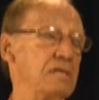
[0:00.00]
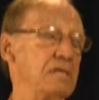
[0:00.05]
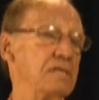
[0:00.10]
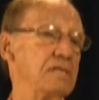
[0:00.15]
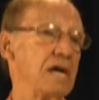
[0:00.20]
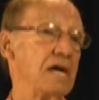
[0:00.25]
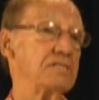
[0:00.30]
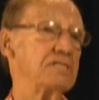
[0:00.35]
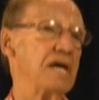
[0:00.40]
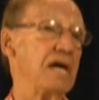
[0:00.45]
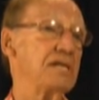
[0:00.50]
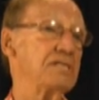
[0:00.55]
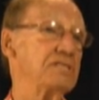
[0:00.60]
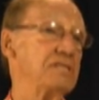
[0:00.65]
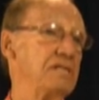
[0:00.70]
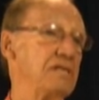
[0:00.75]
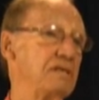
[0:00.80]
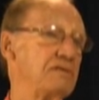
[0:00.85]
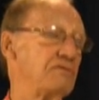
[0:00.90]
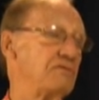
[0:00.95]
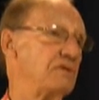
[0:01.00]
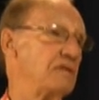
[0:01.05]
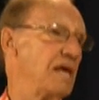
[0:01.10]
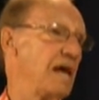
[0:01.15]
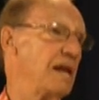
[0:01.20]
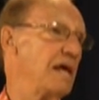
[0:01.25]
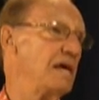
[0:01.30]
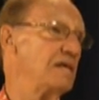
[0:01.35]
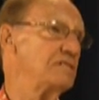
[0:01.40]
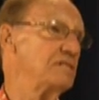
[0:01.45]
das Essen is for,
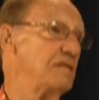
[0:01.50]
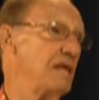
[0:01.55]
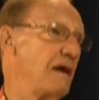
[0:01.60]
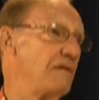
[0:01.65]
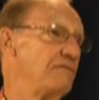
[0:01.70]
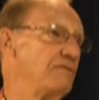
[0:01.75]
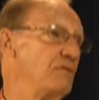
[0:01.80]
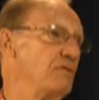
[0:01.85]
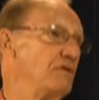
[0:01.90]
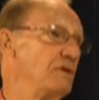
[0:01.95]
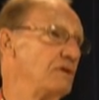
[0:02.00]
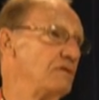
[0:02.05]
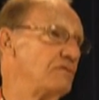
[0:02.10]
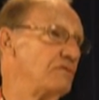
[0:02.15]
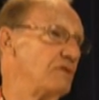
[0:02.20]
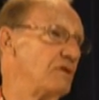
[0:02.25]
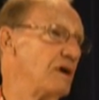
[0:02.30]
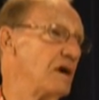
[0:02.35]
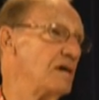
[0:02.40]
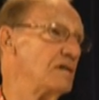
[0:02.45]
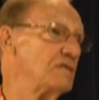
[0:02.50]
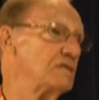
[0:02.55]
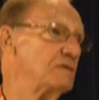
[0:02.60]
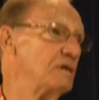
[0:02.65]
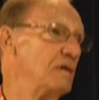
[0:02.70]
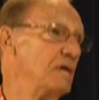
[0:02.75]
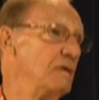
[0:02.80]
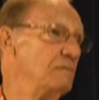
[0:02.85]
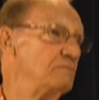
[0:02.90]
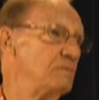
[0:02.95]
that, es, that food is for us,
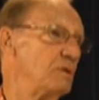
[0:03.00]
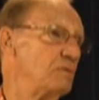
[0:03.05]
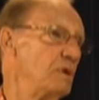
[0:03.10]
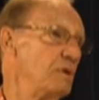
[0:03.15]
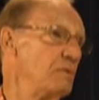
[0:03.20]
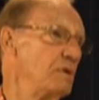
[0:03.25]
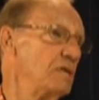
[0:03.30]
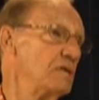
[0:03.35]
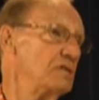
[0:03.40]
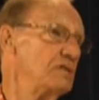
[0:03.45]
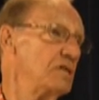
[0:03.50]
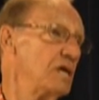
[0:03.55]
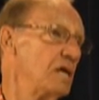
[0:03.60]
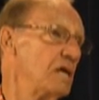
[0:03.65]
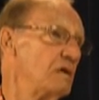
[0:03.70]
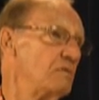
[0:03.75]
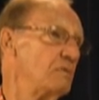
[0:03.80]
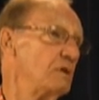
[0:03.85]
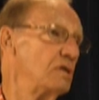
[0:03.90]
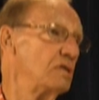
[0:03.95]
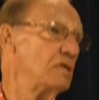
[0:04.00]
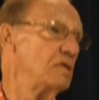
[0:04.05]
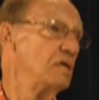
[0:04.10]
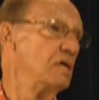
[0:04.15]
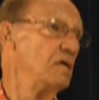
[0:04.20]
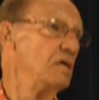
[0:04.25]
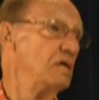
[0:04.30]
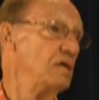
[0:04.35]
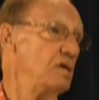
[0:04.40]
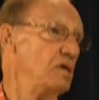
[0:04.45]
but we want to share it with
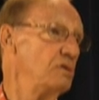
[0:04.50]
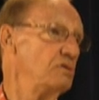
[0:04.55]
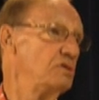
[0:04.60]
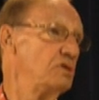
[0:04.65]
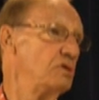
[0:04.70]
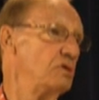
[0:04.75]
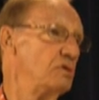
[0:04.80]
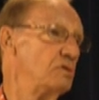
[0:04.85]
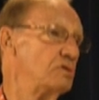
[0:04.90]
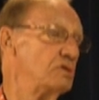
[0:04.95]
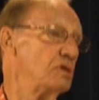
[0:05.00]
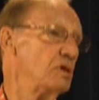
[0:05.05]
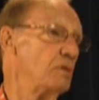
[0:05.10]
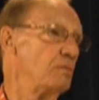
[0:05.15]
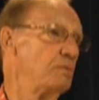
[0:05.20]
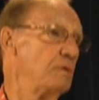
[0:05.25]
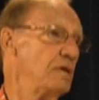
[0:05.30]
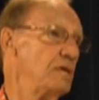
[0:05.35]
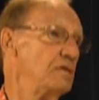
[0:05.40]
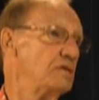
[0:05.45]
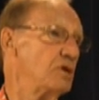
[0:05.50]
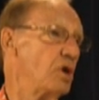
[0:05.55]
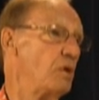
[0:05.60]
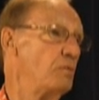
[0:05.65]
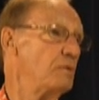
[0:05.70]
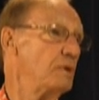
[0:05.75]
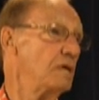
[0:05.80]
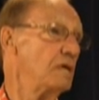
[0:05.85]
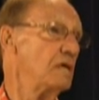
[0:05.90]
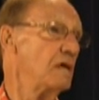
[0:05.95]
you two. So please
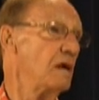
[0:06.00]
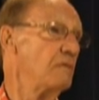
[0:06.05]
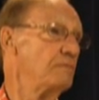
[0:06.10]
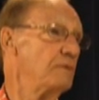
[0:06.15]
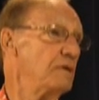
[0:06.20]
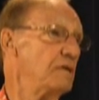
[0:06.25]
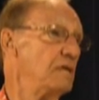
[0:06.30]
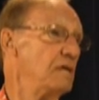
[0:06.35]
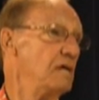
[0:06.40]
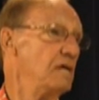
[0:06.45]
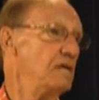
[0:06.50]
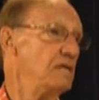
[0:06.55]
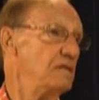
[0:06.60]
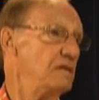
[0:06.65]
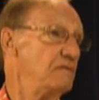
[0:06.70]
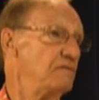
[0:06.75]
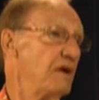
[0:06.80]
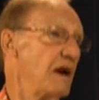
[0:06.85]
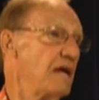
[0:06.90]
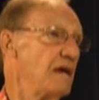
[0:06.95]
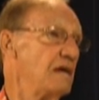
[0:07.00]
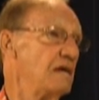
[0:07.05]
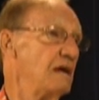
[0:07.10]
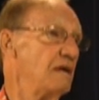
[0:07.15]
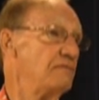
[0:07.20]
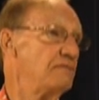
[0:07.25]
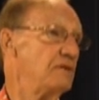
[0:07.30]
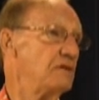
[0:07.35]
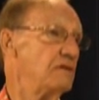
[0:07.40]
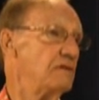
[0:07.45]
open it up and divide it
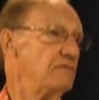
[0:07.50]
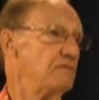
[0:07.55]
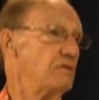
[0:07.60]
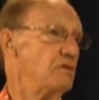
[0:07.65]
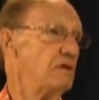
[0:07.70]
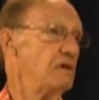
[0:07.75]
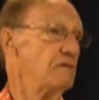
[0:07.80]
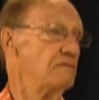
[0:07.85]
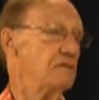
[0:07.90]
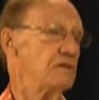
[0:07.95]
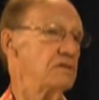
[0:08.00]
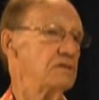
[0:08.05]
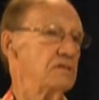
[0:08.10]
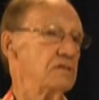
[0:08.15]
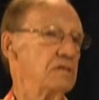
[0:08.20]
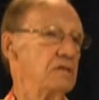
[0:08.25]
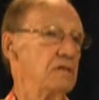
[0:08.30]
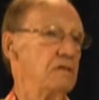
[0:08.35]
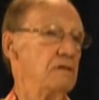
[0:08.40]
up for the four of us.